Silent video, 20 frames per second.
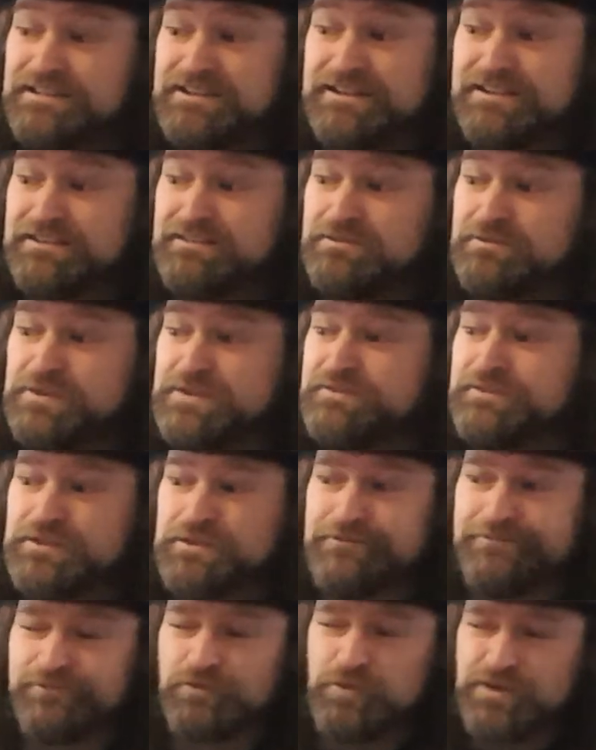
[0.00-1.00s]
Yeah, even
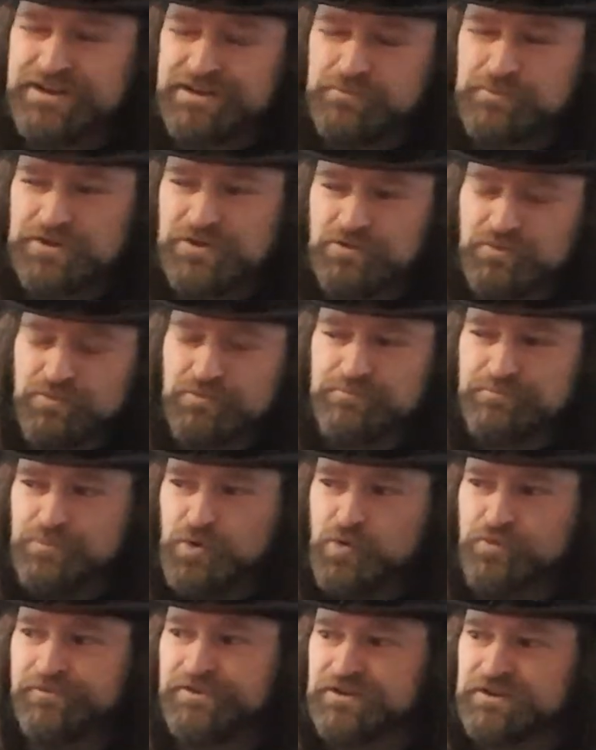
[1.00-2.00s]
the floaty when you were
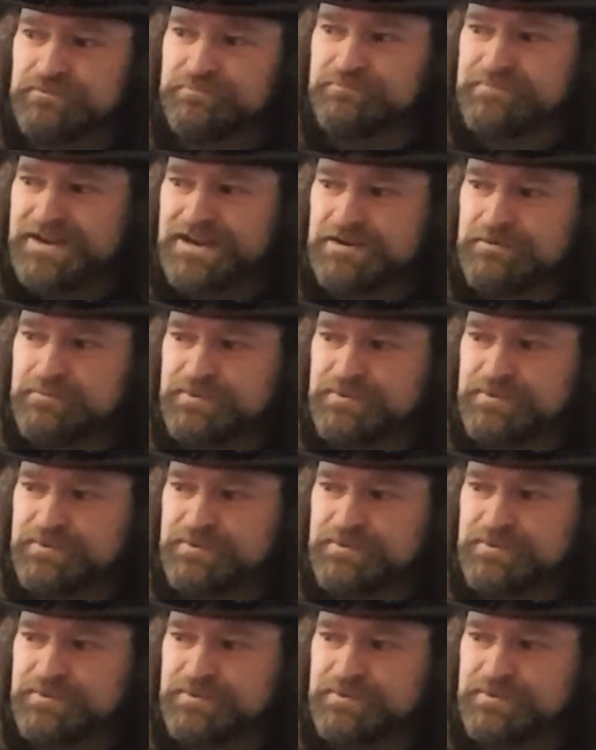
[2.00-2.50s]
moving it made